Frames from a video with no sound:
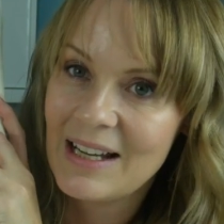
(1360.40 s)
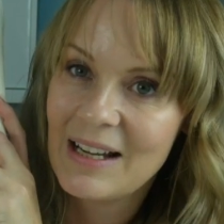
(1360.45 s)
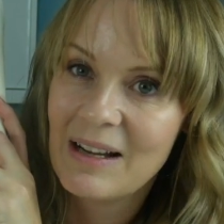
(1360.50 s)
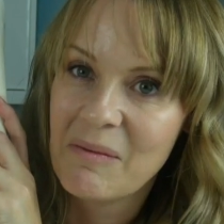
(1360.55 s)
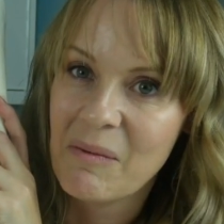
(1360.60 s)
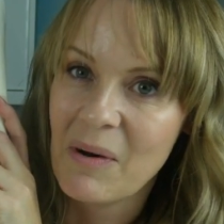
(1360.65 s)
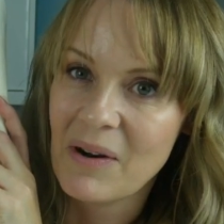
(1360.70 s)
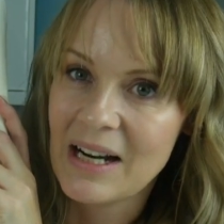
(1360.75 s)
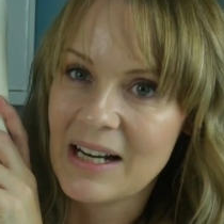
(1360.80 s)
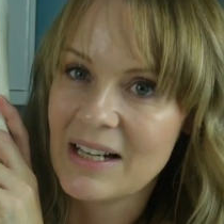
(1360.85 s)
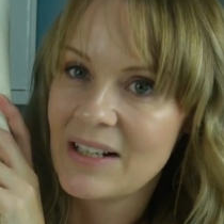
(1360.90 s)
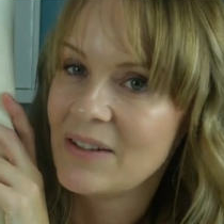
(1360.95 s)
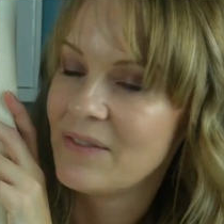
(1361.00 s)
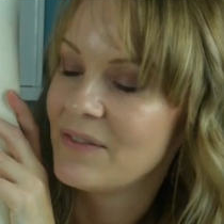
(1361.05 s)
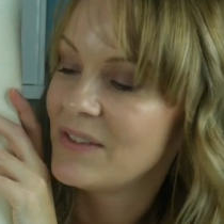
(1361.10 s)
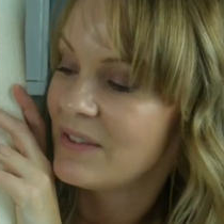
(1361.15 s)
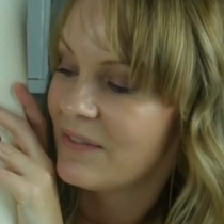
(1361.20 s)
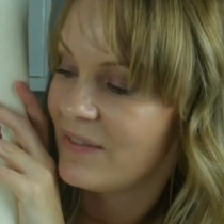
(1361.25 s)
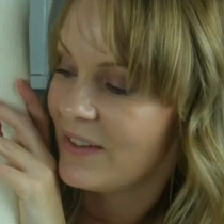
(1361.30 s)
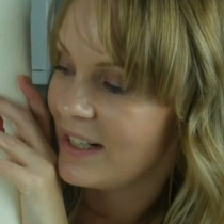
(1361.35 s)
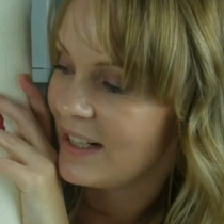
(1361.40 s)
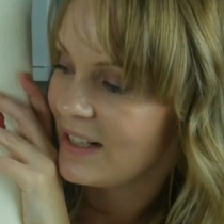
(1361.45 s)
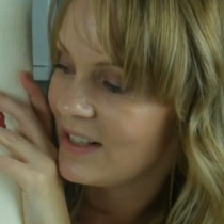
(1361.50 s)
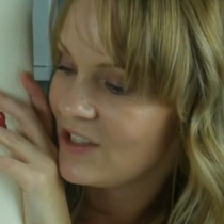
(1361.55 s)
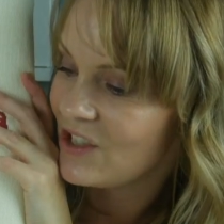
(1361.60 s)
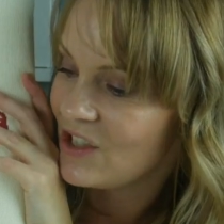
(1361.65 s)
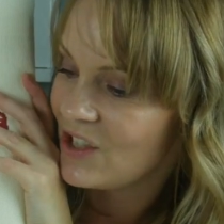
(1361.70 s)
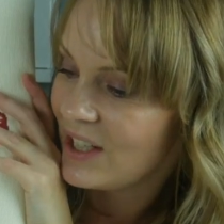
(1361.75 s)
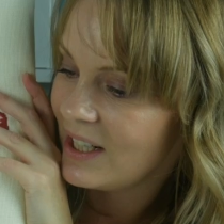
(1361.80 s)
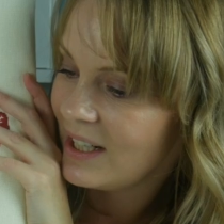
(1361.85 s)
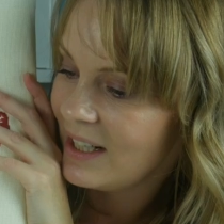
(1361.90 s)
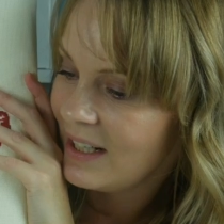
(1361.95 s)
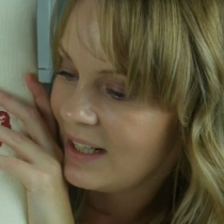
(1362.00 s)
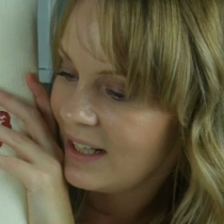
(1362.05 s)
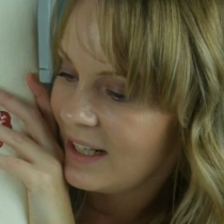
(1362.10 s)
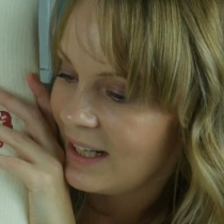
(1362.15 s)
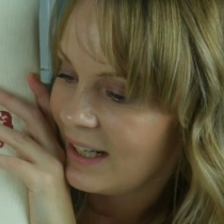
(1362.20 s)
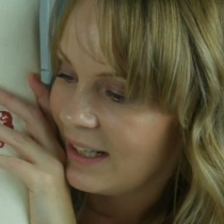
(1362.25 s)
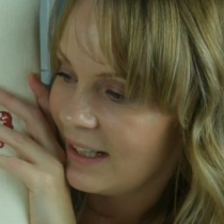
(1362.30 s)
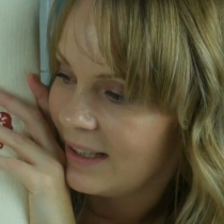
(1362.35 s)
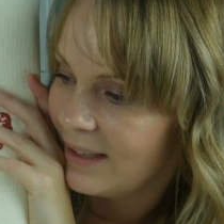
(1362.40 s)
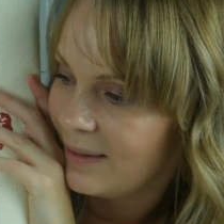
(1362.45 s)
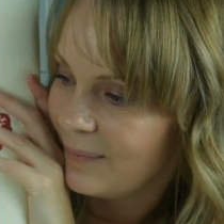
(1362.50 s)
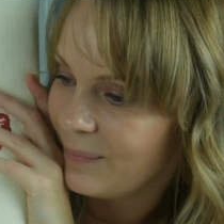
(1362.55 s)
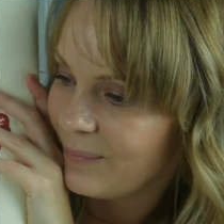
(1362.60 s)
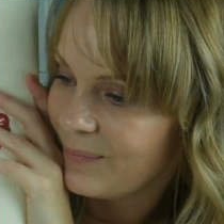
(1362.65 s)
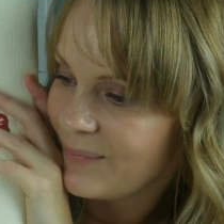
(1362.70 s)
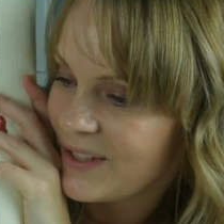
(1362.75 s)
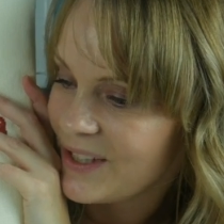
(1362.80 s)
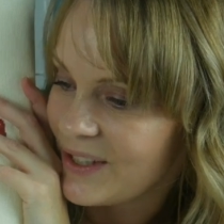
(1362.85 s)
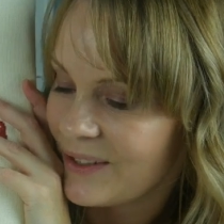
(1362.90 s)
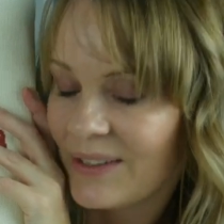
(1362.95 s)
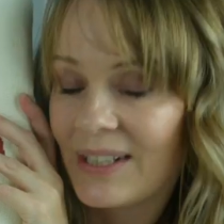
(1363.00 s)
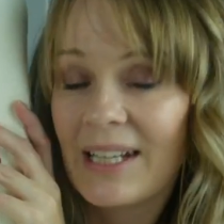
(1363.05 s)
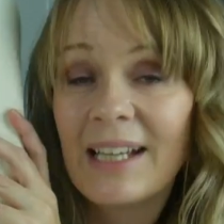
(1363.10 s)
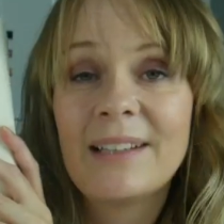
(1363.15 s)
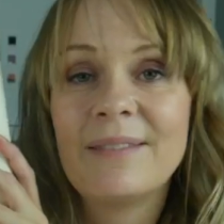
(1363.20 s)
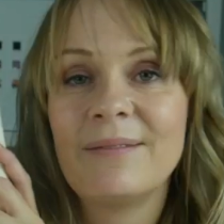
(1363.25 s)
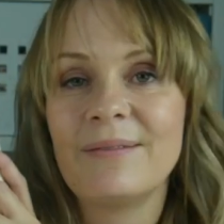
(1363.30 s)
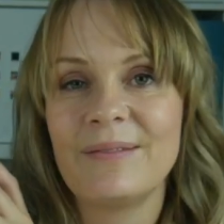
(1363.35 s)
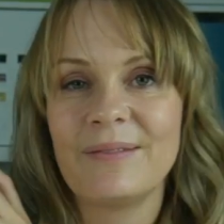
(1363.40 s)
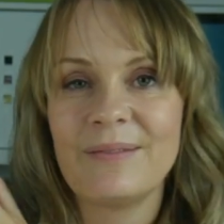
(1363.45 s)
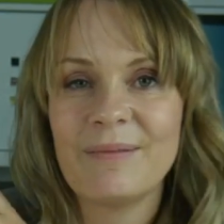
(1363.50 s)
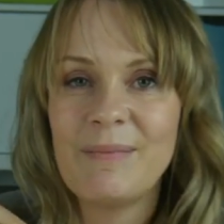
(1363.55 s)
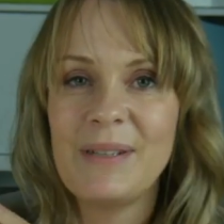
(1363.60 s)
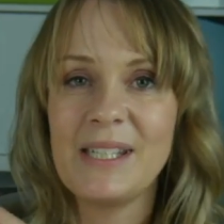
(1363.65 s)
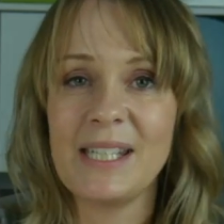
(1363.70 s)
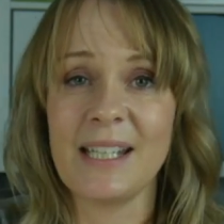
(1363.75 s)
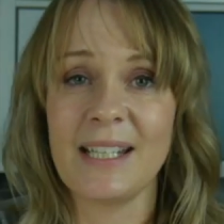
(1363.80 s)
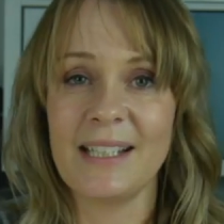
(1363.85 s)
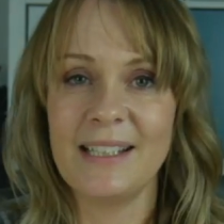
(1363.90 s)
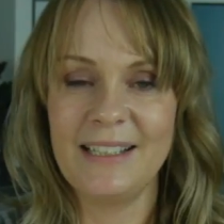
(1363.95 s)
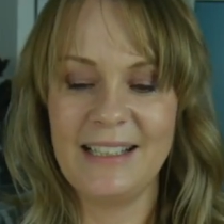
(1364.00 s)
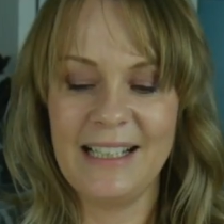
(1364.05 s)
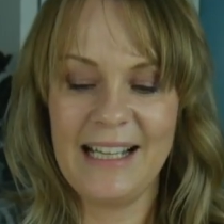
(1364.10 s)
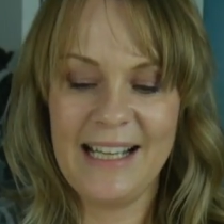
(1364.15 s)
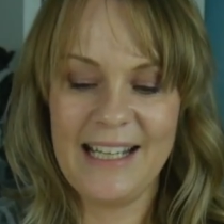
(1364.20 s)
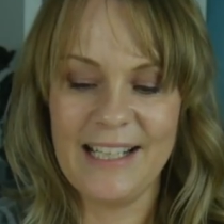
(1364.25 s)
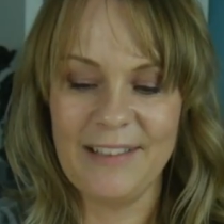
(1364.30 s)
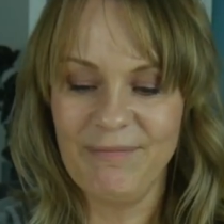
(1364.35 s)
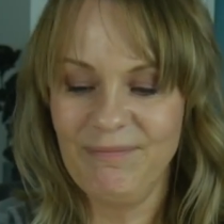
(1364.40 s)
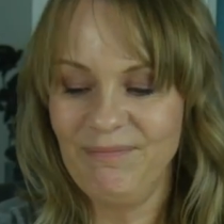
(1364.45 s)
one I'd love to finish. So yeah, busy girl, hey.